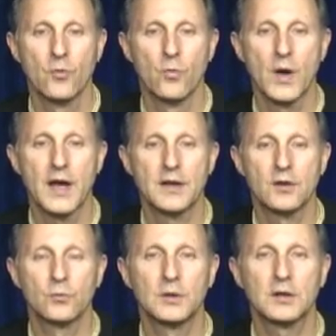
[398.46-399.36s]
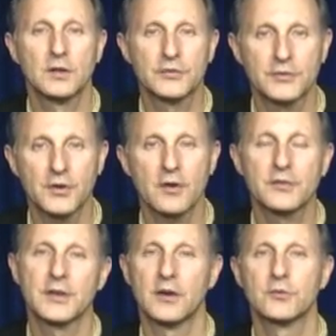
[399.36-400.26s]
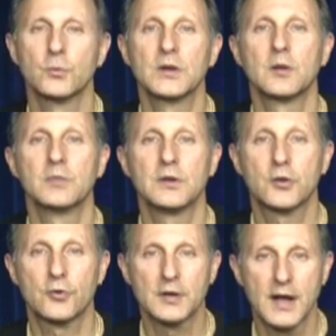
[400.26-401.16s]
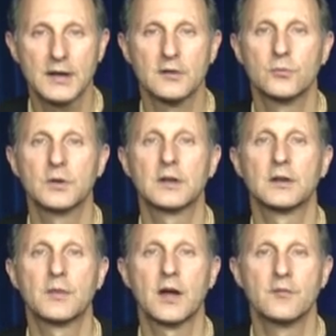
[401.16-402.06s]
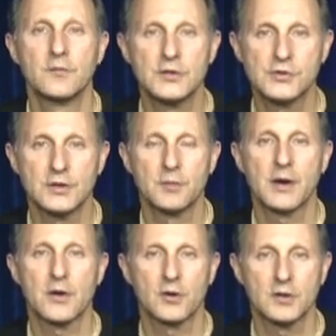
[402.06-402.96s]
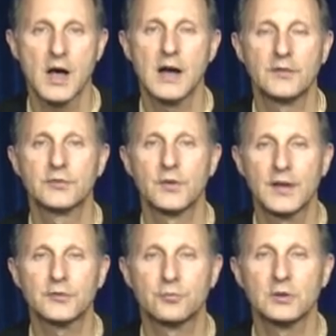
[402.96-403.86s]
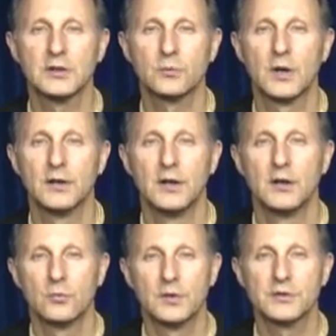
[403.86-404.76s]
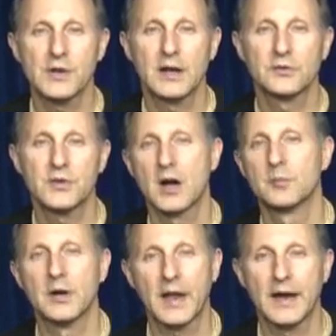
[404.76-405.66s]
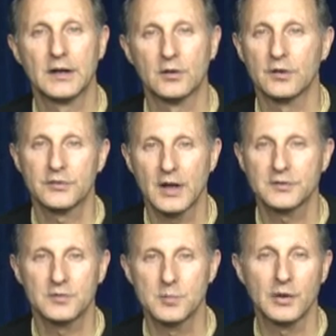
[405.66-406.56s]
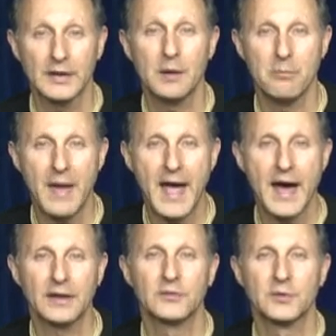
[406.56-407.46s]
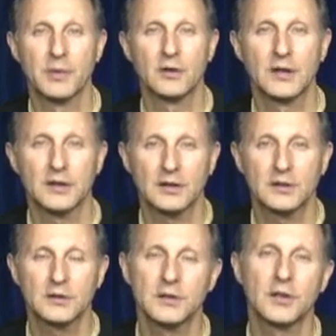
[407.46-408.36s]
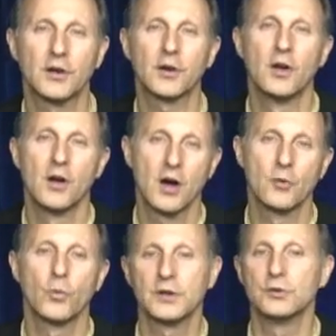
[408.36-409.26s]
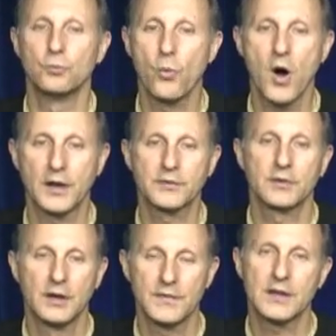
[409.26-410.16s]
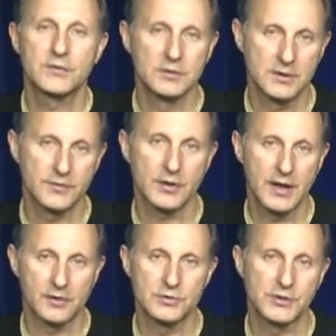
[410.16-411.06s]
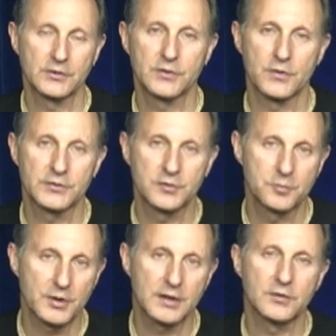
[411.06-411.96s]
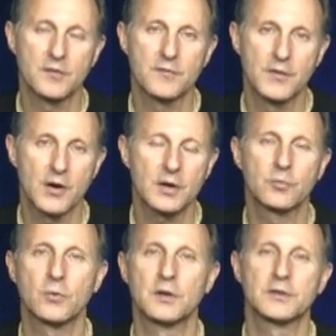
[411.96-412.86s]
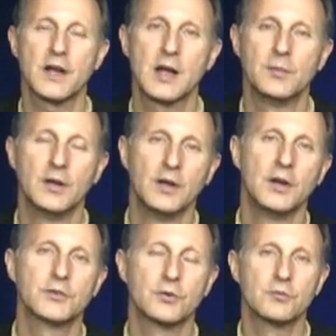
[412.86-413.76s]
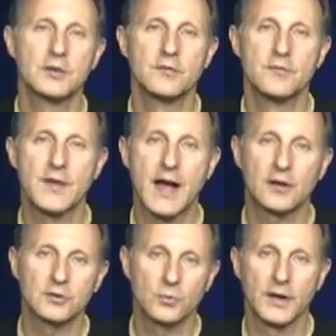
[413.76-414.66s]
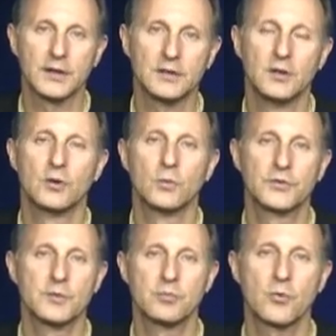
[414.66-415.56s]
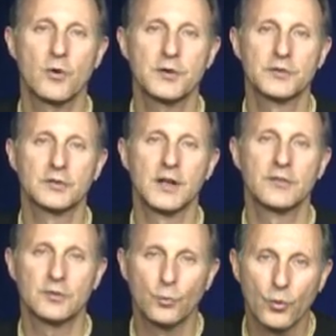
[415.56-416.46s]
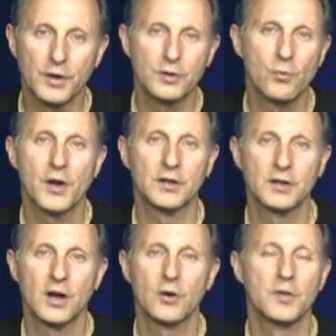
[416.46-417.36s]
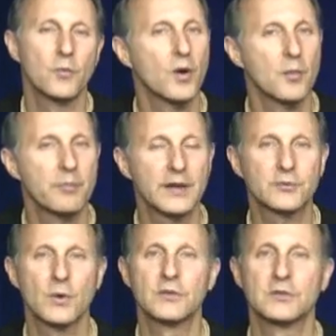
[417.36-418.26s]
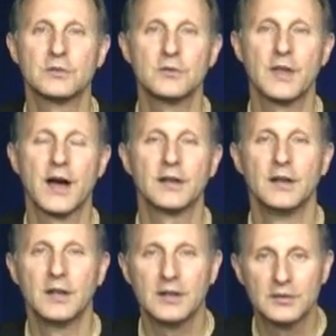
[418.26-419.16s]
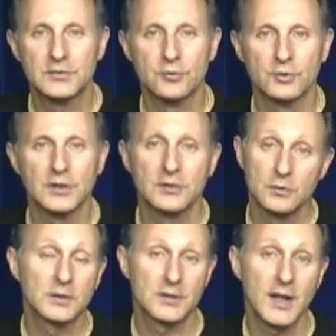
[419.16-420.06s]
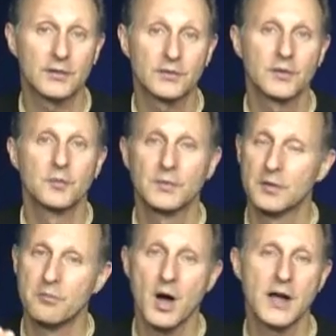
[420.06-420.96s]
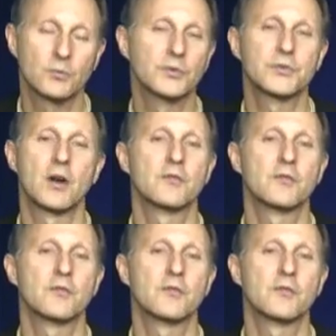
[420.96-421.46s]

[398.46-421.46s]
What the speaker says: When we can assert ourselves, we can be creative, we can have vision about our lives. So that's really what, when the Chinese talk about anger, it's not just about getting mad, it's about getting clear on what you want, and that's liver energy. So the spring is a very important time to reevaluate what's important in your life and where you want to go. And then one of the best ways to do that is to really do a cleanse. The mind will start